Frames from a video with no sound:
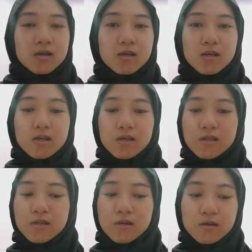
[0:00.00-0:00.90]

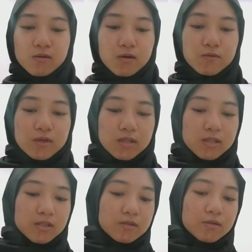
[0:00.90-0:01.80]
and now we're
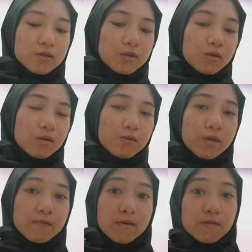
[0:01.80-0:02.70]
just gonna go
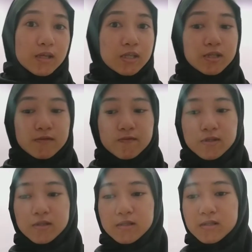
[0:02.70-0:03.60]
with foundation
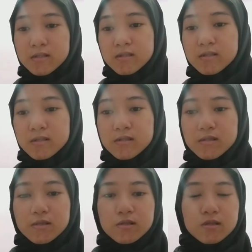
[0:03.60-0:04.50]
first.
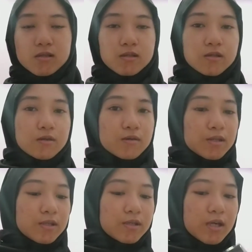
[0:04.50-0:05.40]
So
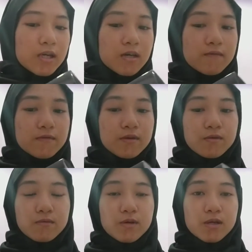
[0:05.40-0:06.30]
here I have
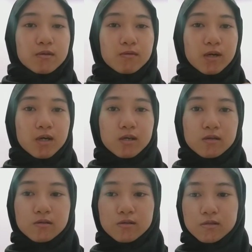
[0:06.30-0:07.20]
the Wet n
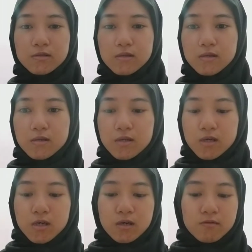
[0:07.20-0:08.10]
Wild
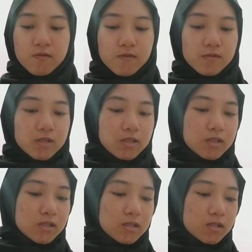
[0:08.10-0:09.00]

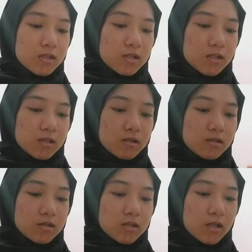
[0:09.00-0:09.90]
foundation in
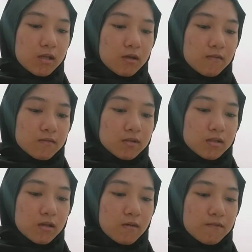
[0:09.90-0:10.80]
the shade of
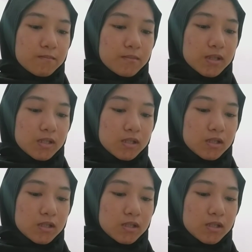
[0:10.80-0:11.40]
soft peach.